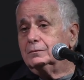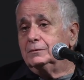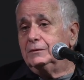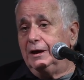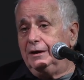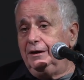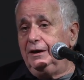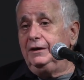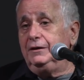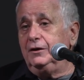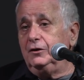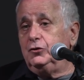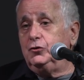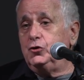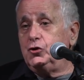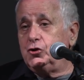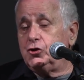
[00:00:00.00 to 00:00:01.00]
they
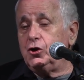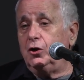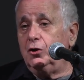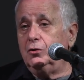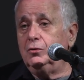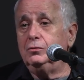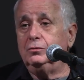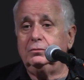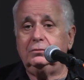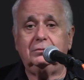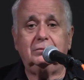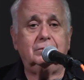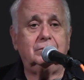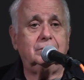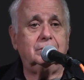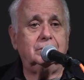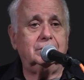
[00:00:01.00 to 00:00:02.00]
needed to show
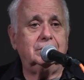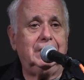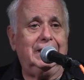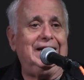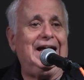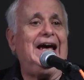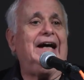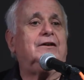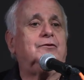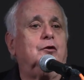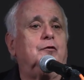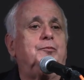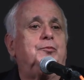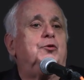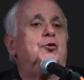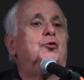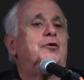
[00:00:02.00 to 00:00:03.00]
an act
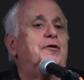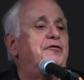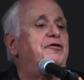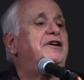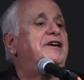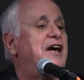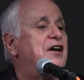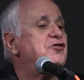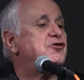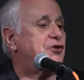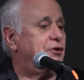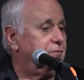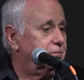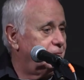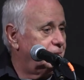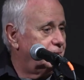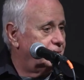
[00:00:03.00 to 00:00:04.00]
of purification
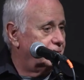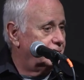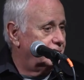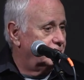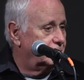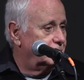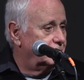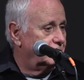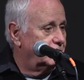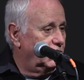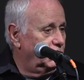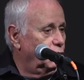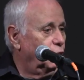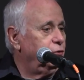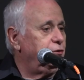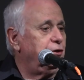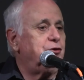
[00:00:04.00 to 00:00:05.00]
in
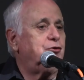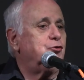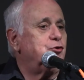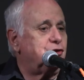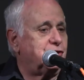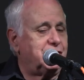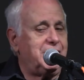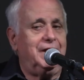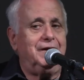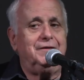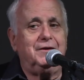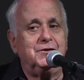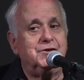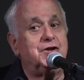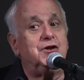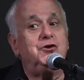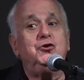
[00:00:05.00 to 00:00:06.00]
order to say
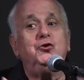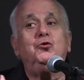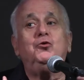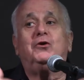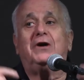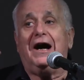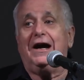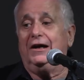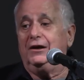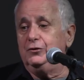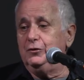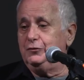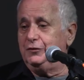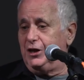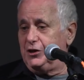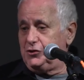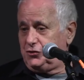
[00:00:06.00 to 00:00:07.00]
there's a new kind
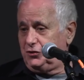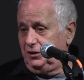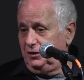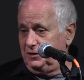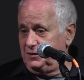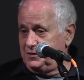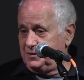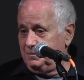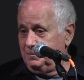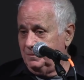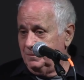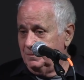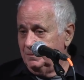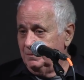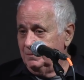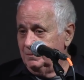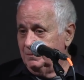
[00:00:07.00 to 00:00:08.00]
of nationalism.
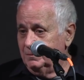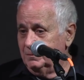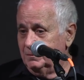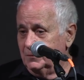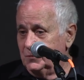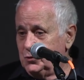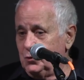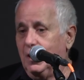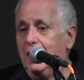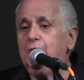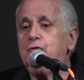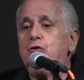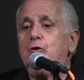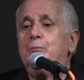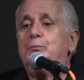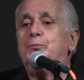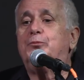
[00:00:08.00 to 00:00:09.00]
So how
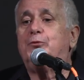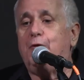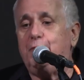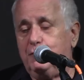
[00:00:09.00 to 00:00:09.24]
do you